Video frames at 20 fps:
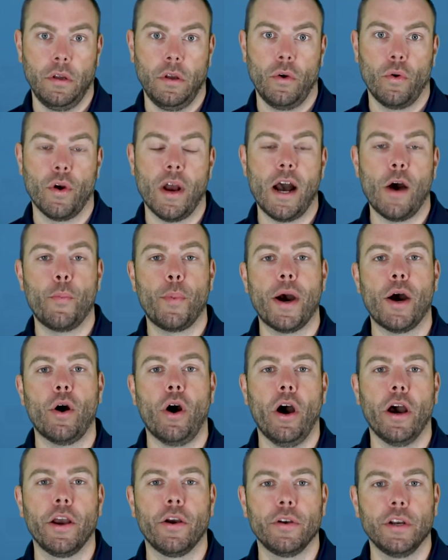Or how about
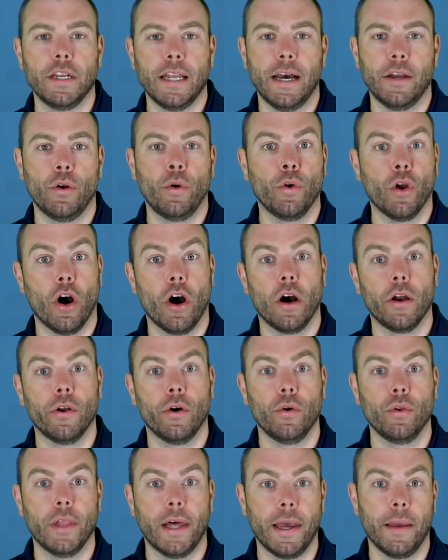hired and non-owned
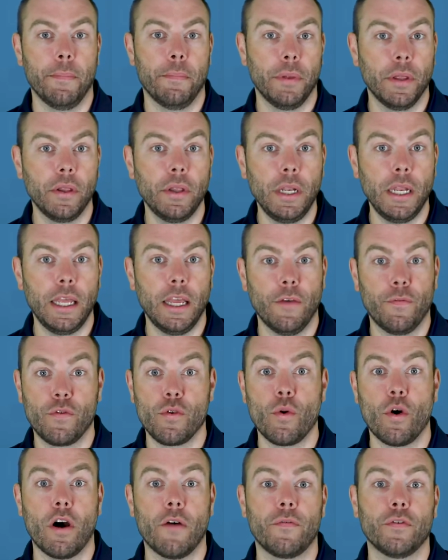auto liability? If
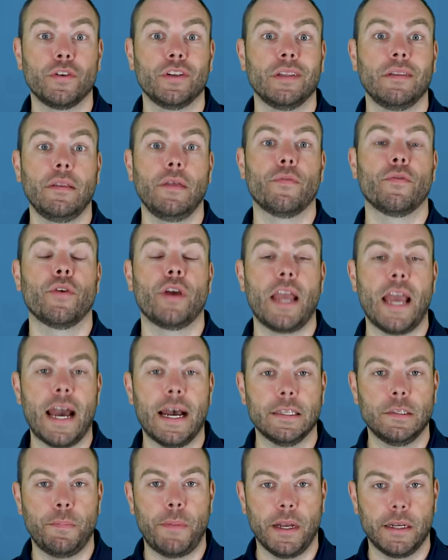you offer delivery
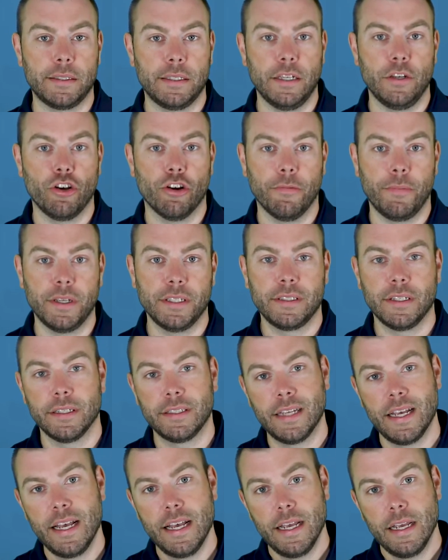aspects in your
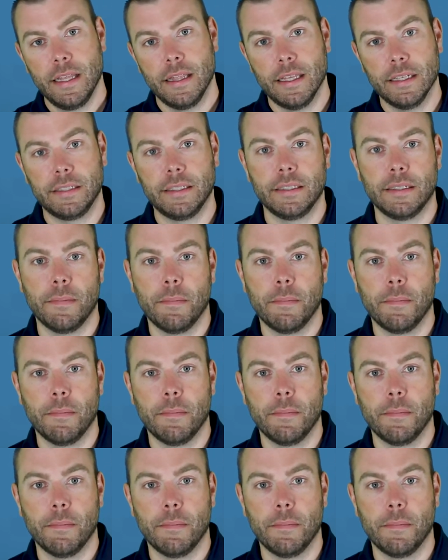business, this is a